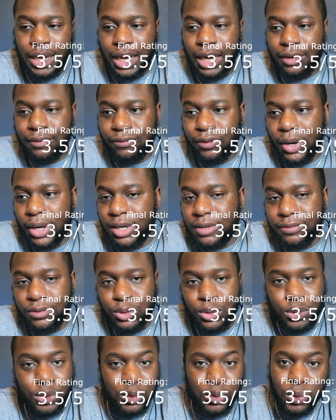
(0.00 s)
And for any of
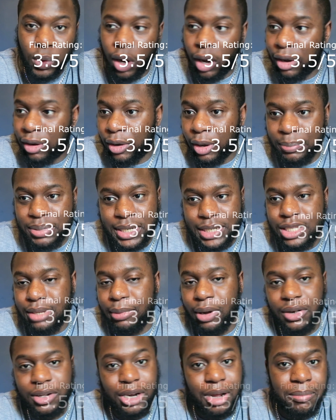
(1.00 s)
you who are obsessed
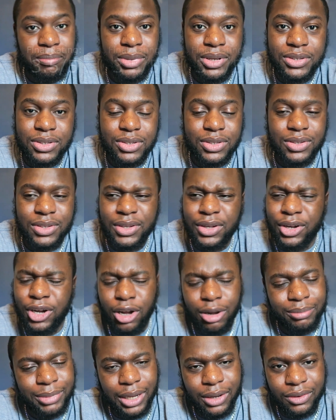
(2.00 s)
about numbers,
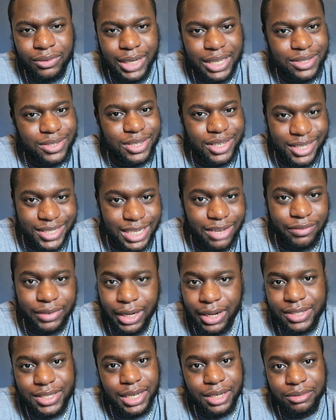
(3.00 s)
calm down, that's a 7
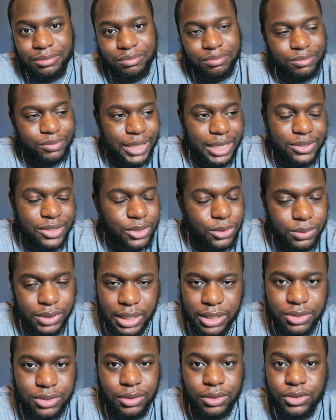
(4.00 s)
out of 10. That's still
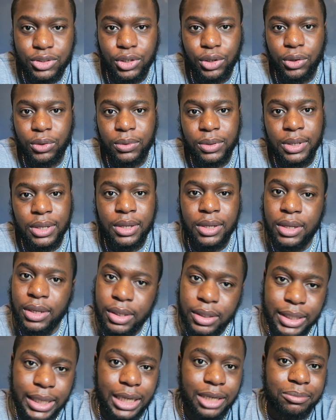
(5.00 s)
decent. So
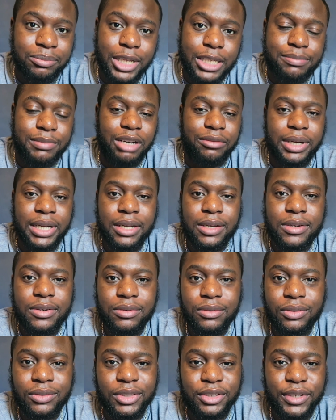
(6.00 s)
yeah, that's my
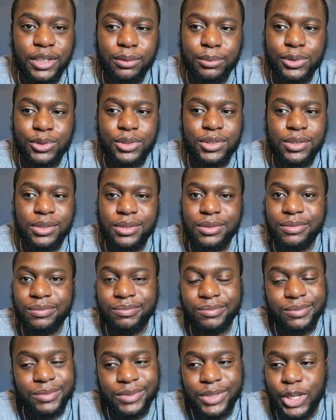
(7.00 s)
rating. Incredibles 2,
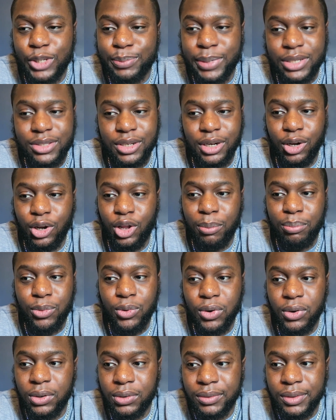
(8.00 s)
expected a lot
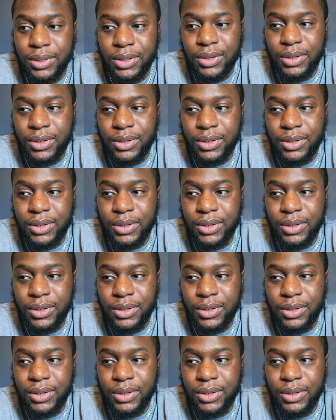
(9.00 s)
more.